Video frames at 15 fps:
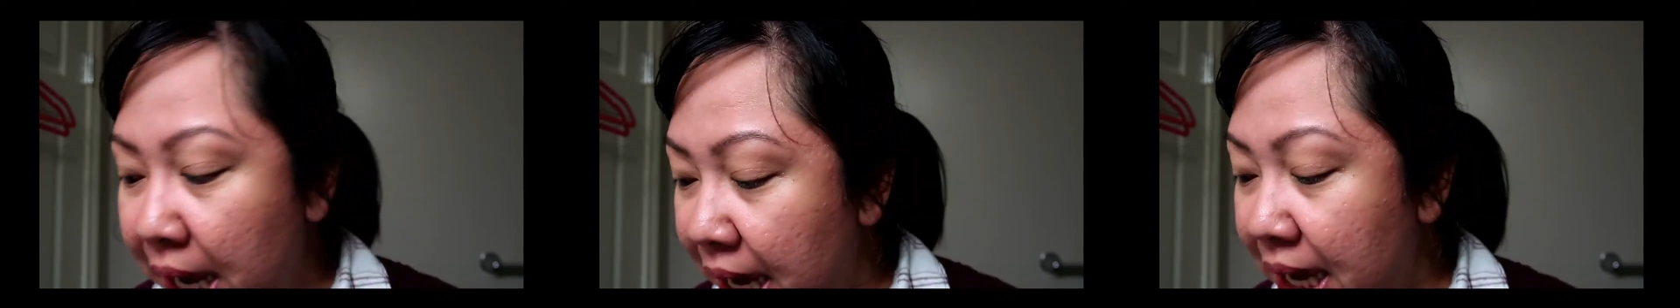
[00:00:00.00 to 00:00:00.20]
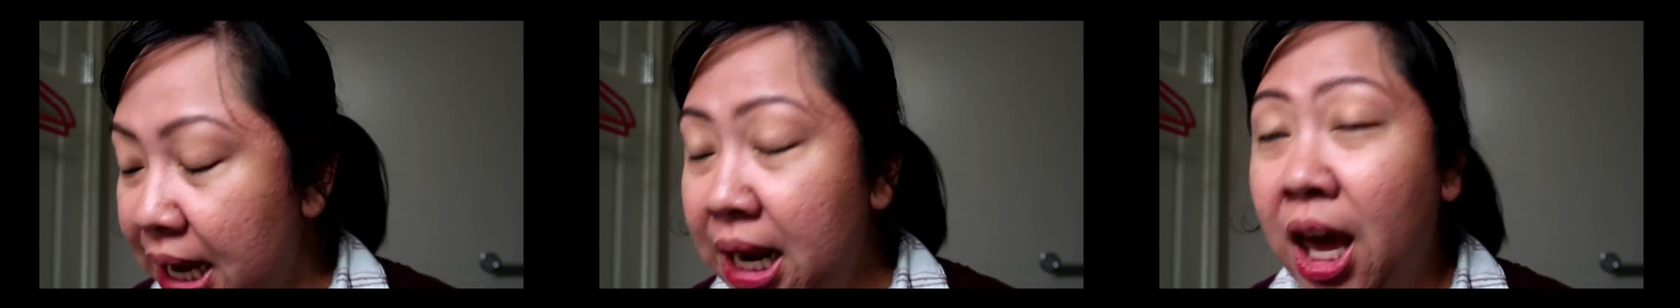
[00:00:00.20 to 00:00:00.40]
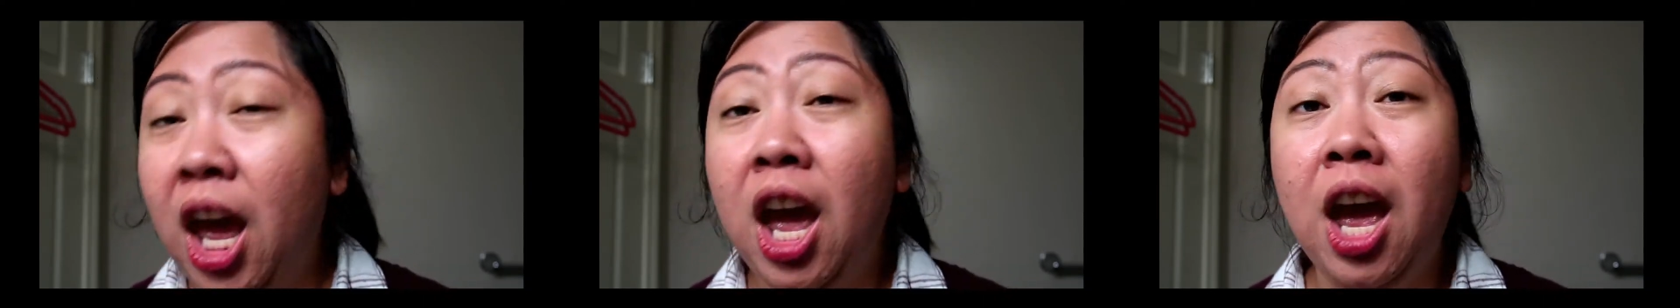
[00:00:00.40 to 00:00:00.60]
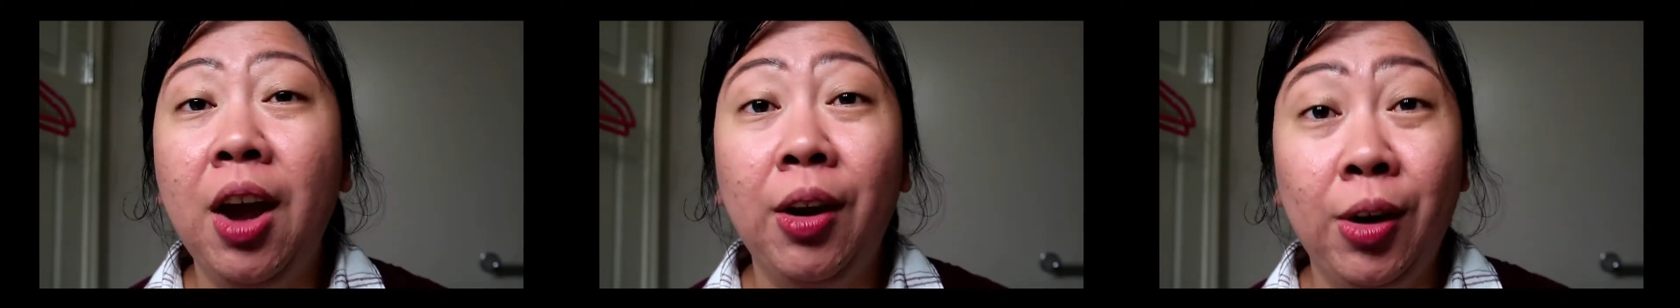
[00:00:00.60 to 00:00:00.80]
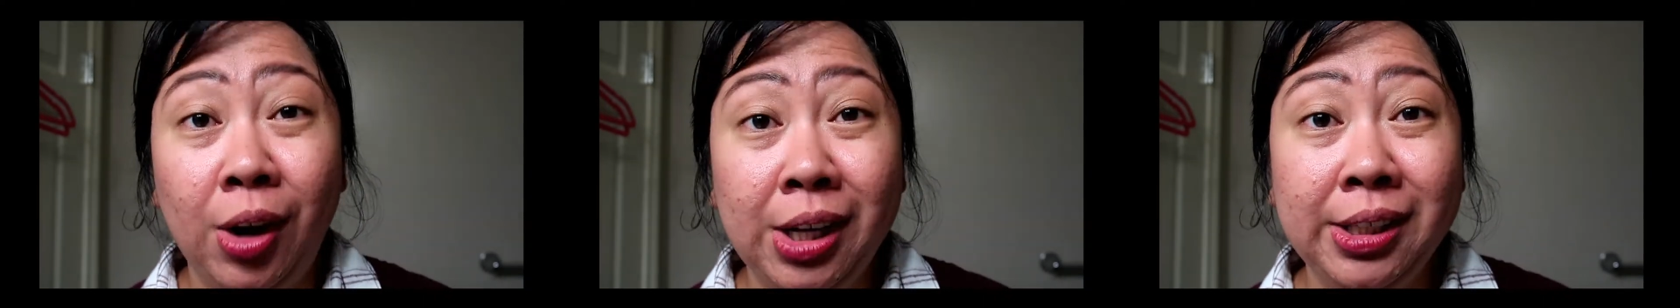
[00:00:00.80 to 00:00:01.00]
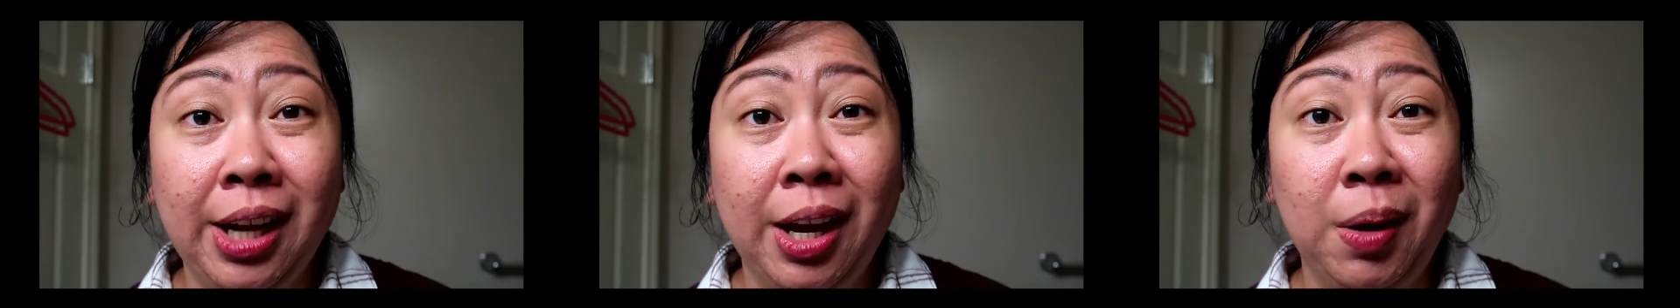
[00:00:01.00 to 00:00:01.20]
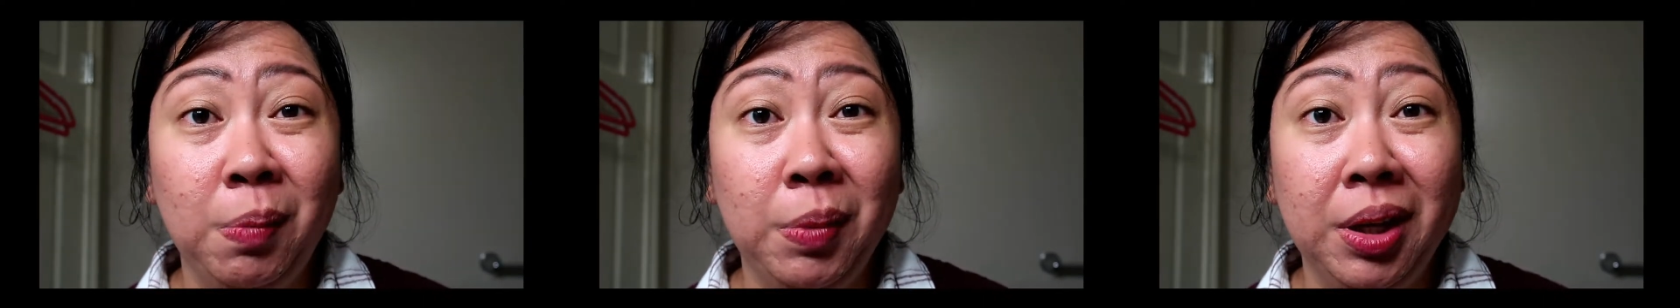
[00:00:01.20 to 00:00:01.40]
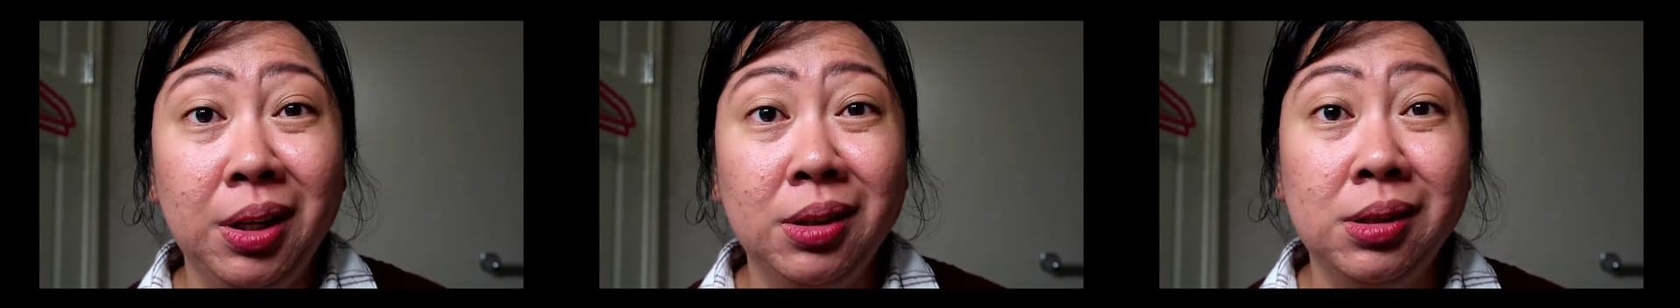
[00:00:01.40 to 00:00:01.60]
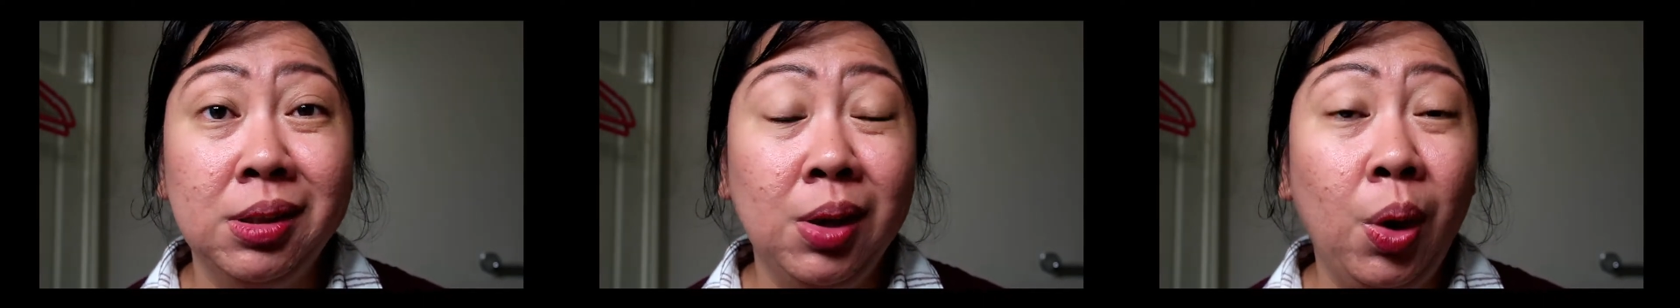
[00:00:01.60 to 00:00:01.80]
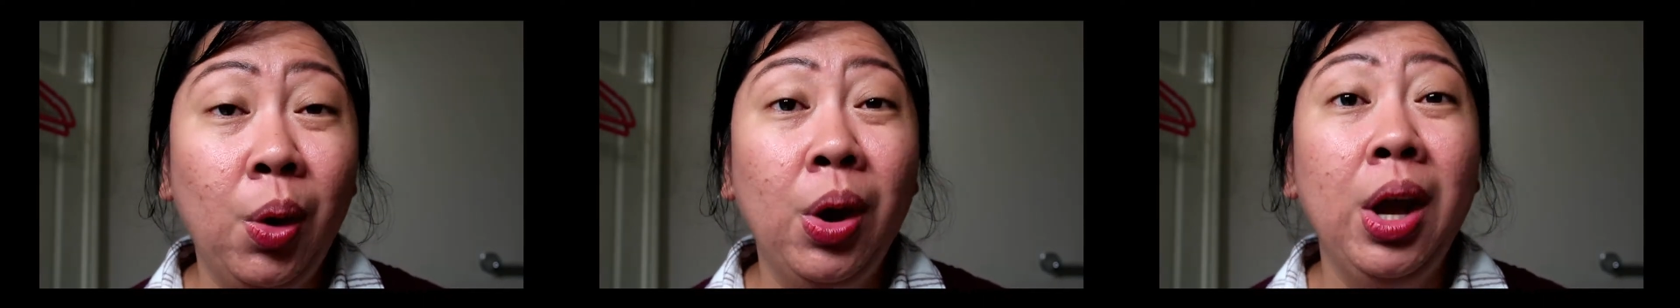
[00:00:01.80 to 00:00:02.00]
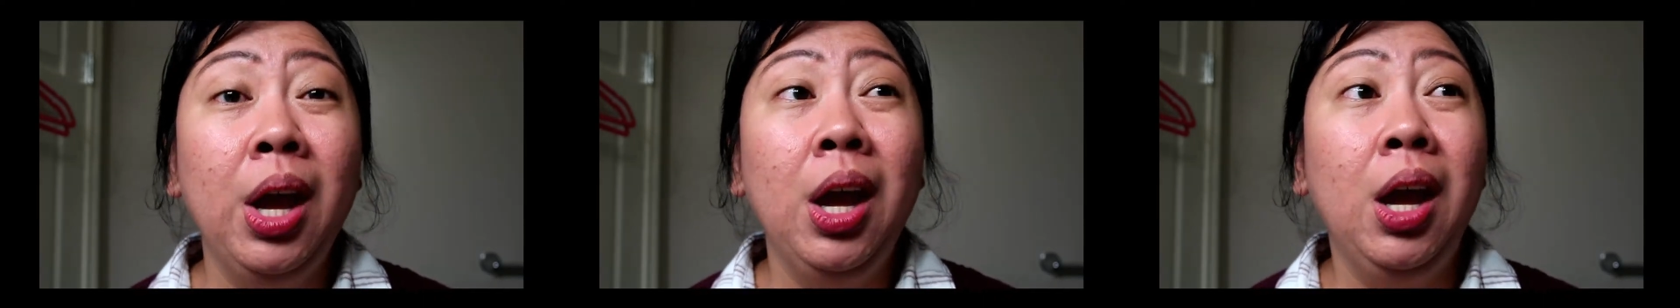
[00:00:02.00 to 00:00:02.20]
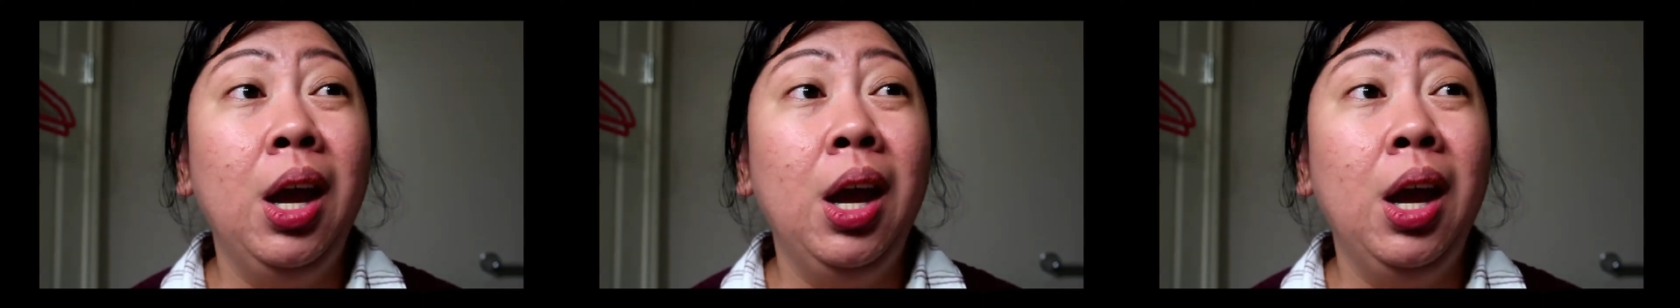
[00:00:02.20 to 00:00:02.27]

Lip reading: in Crossiron Mills. So